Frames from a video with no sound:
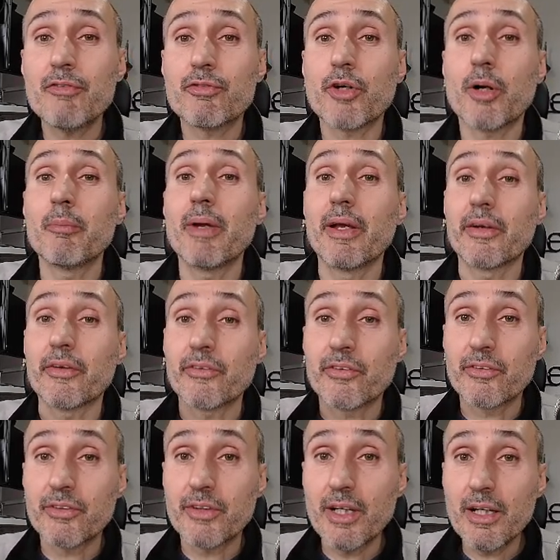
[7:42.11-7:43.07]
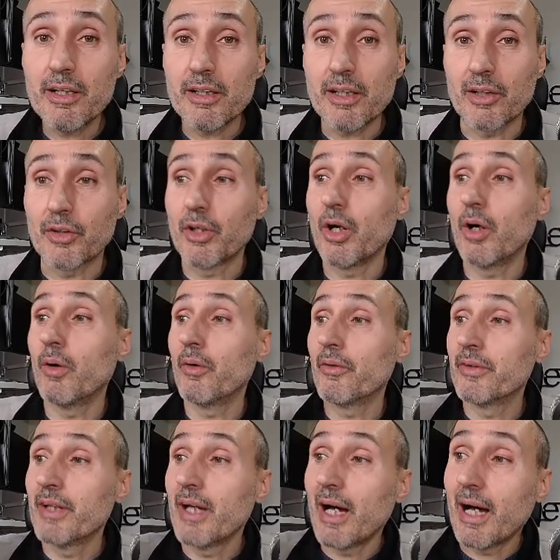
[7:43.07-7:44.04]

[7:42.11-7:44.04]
from external code